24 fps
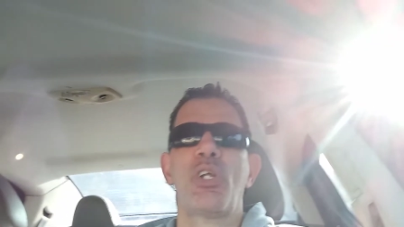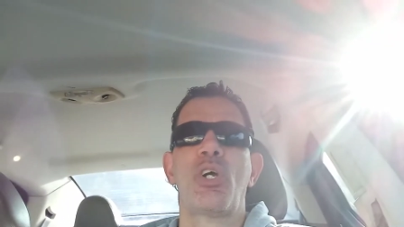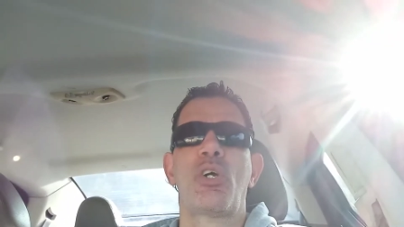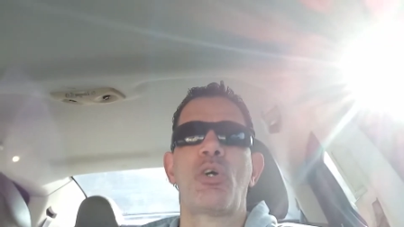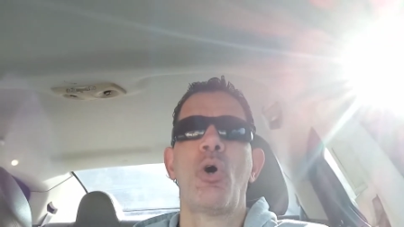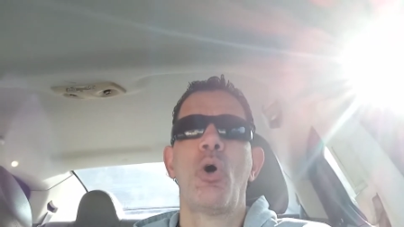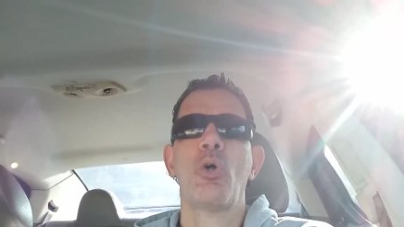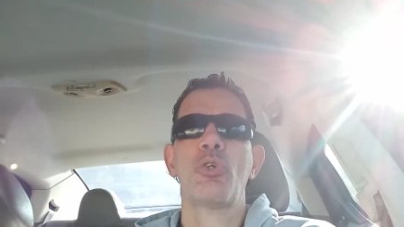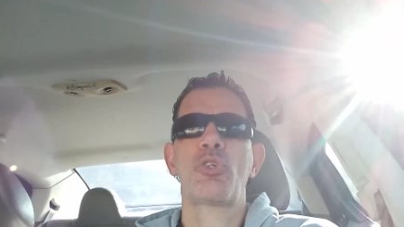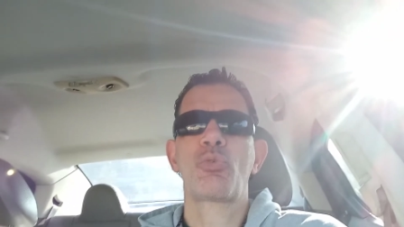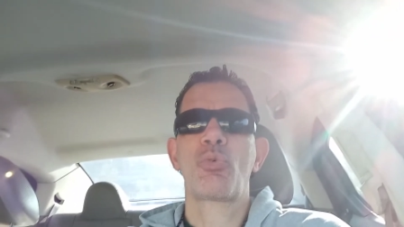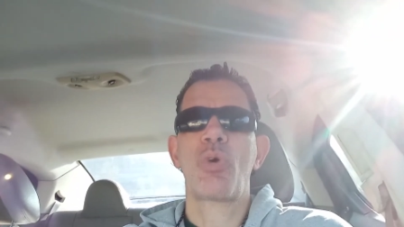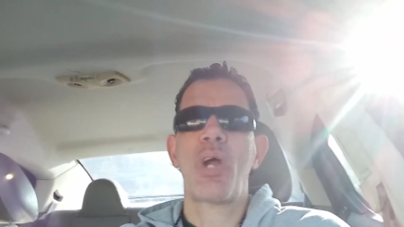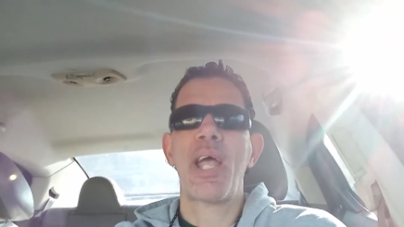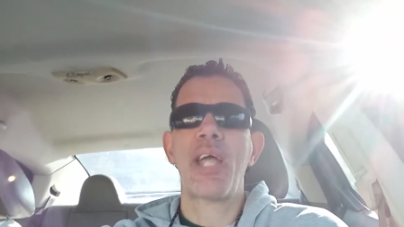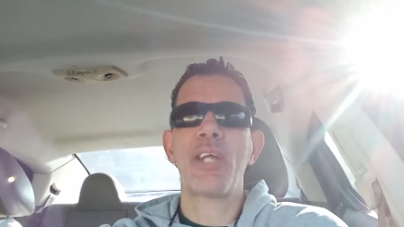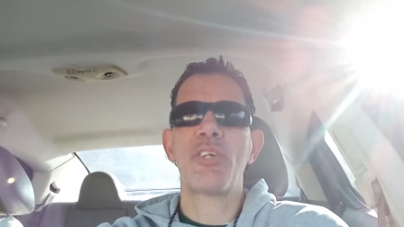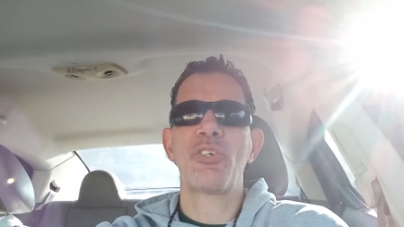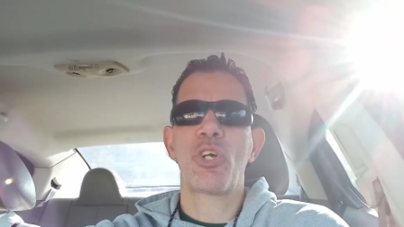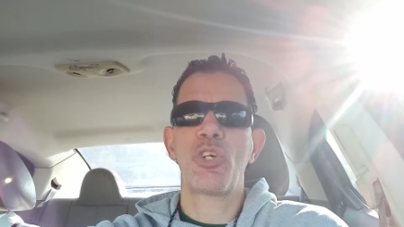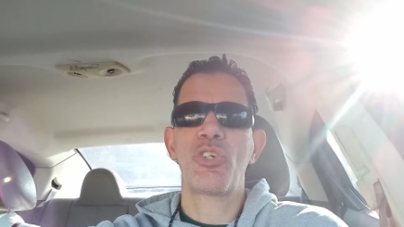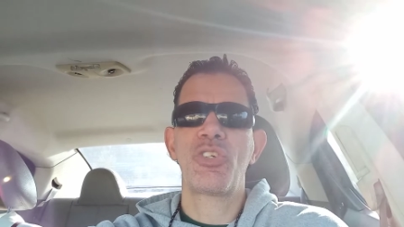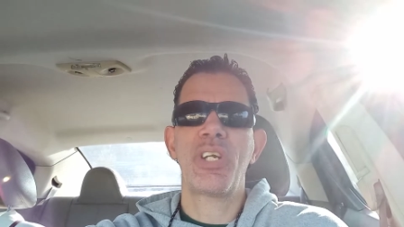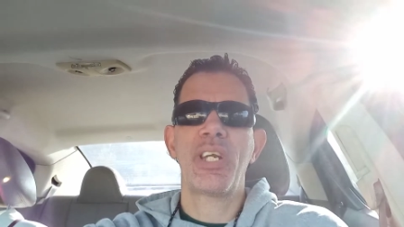I wish it would
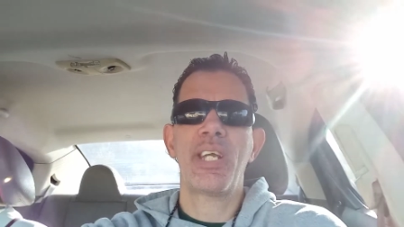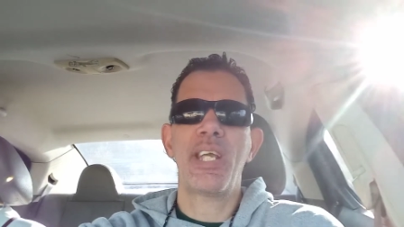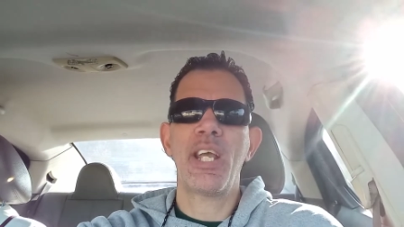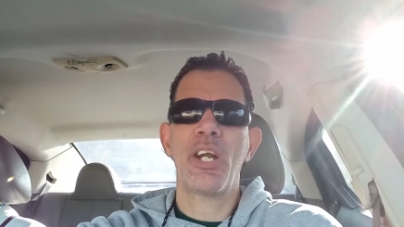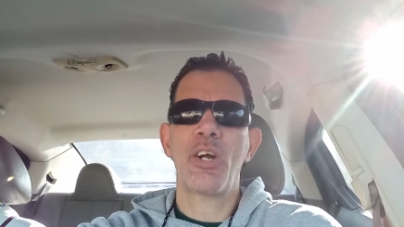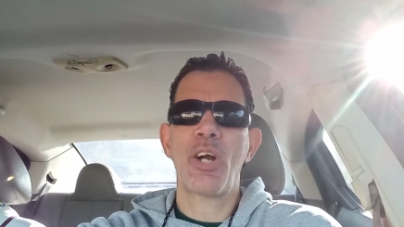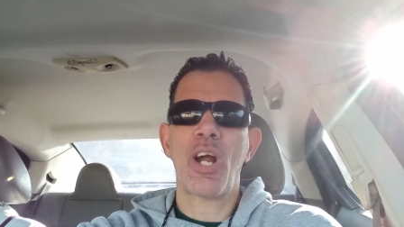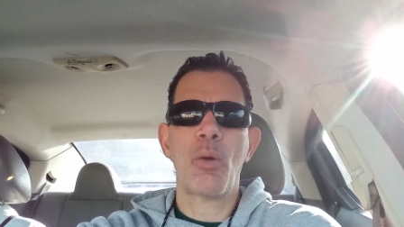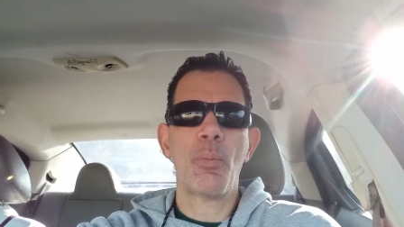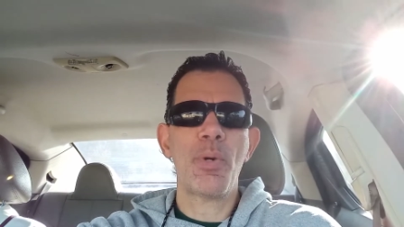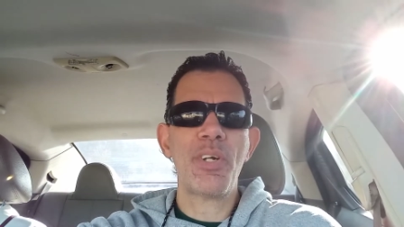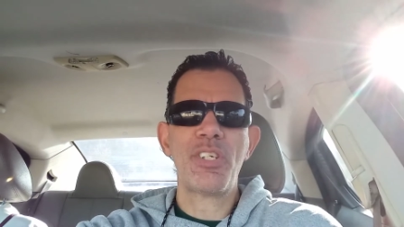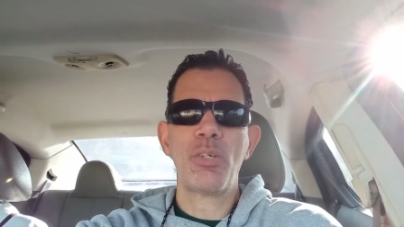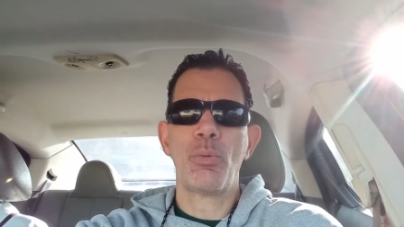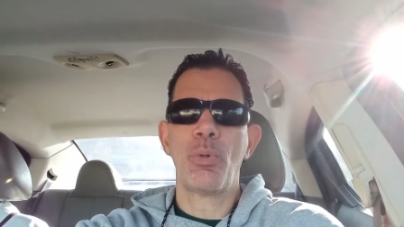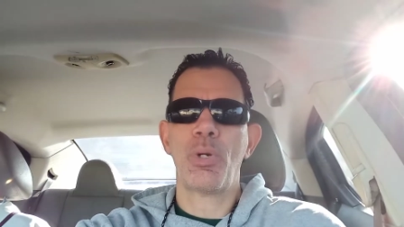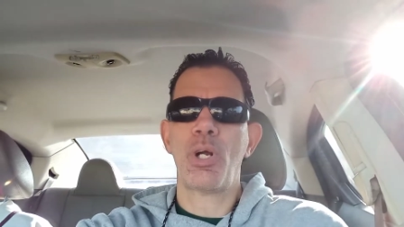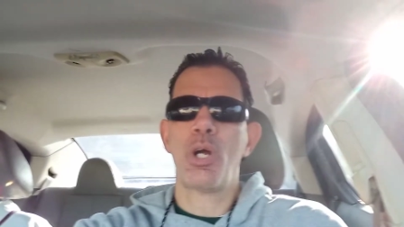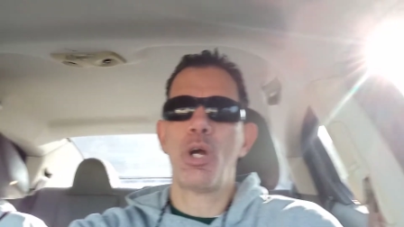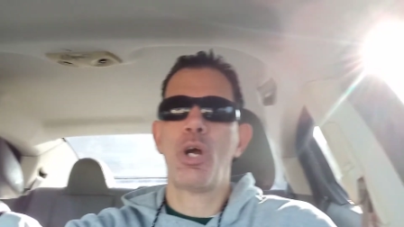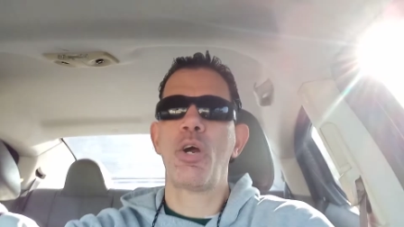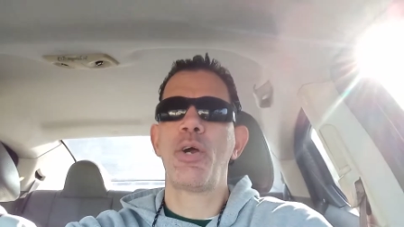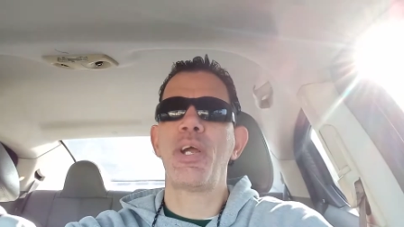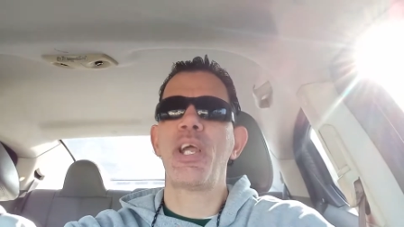hurry up and get here.
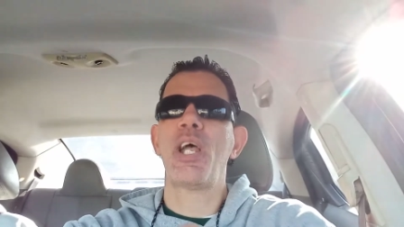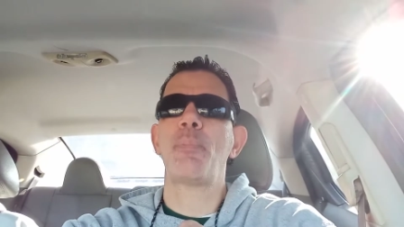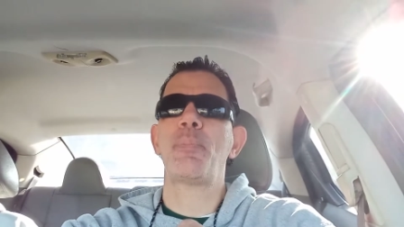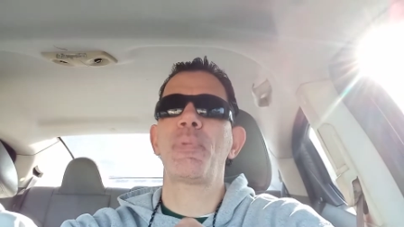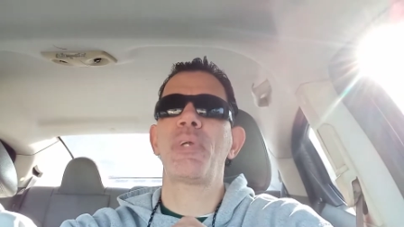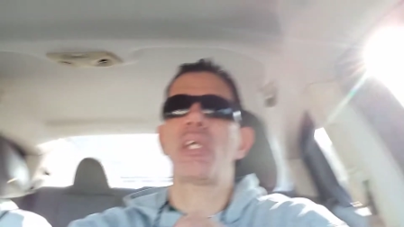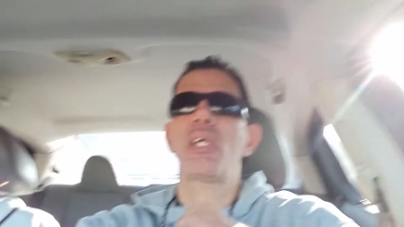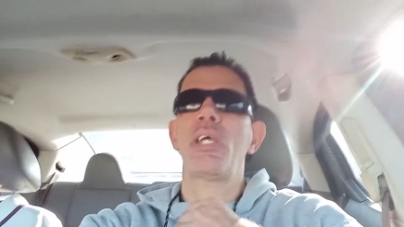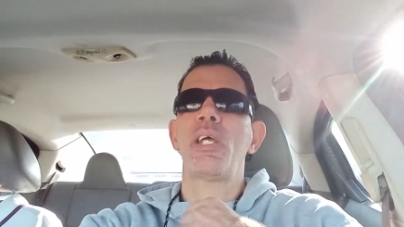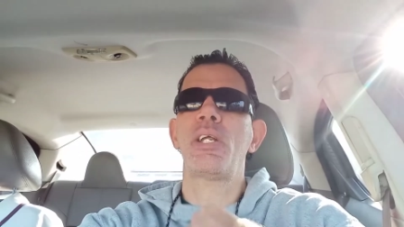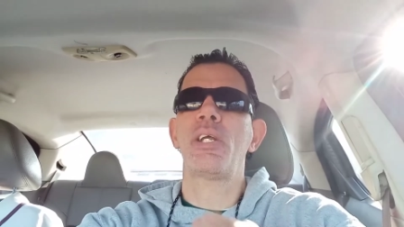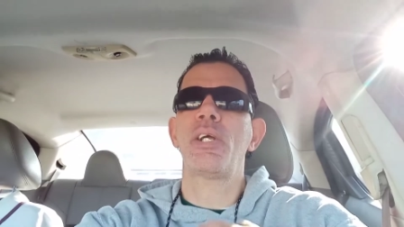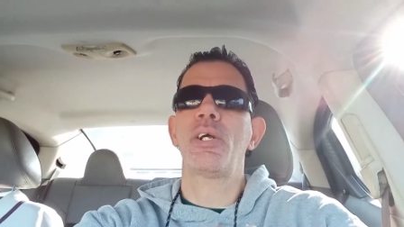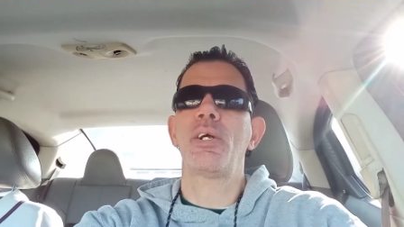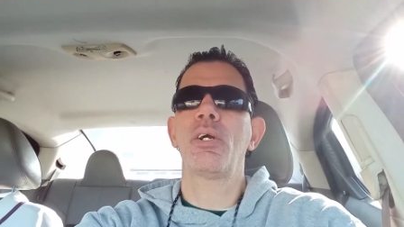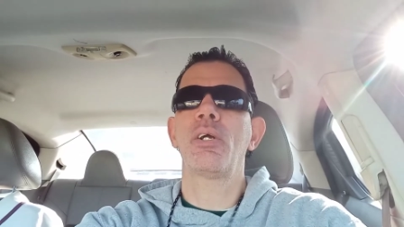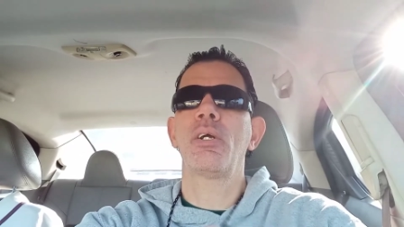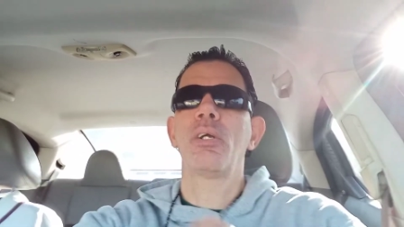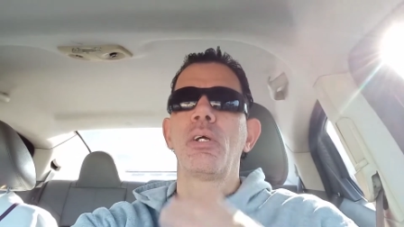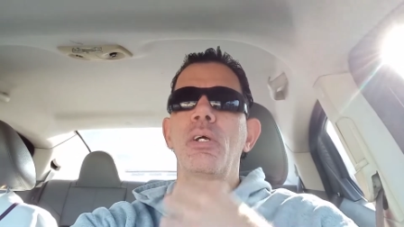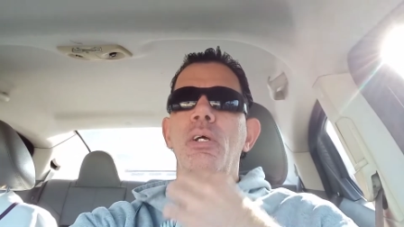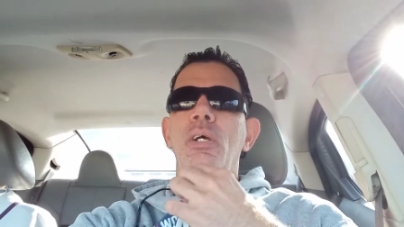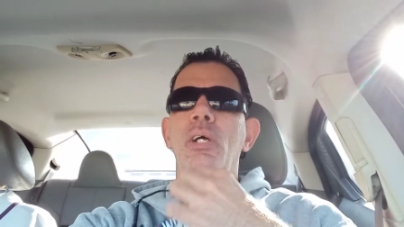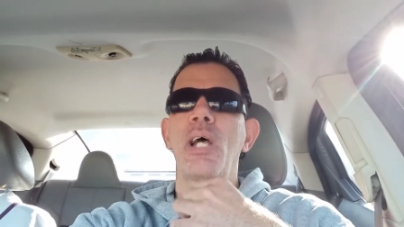I really do. I want to show
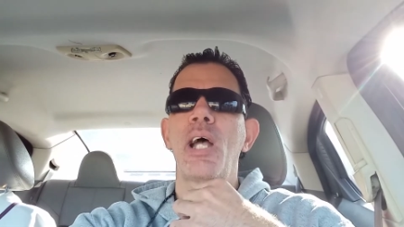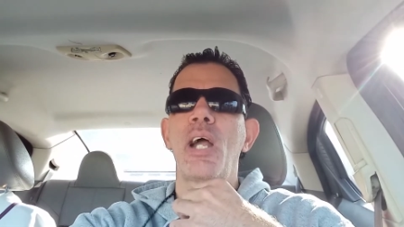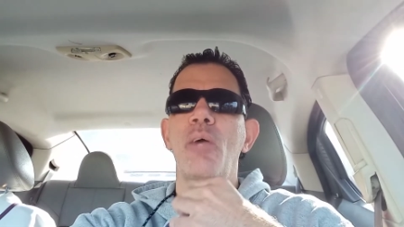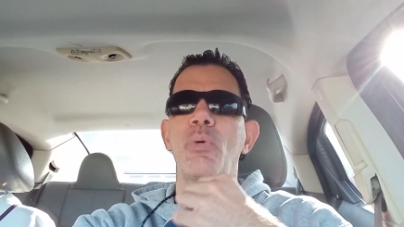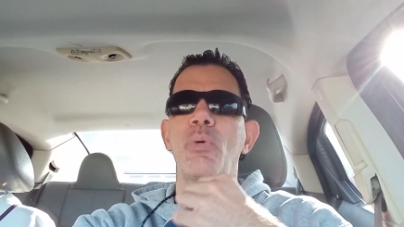it off.